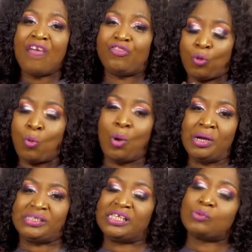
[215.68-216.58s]
other
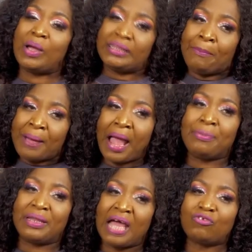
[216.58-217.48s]
words, that's why the
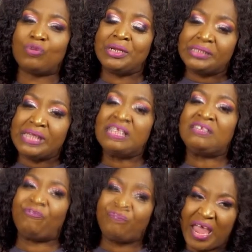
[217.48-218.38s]
Bible actually
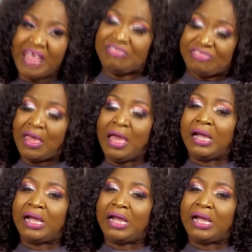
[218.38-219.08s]
says faith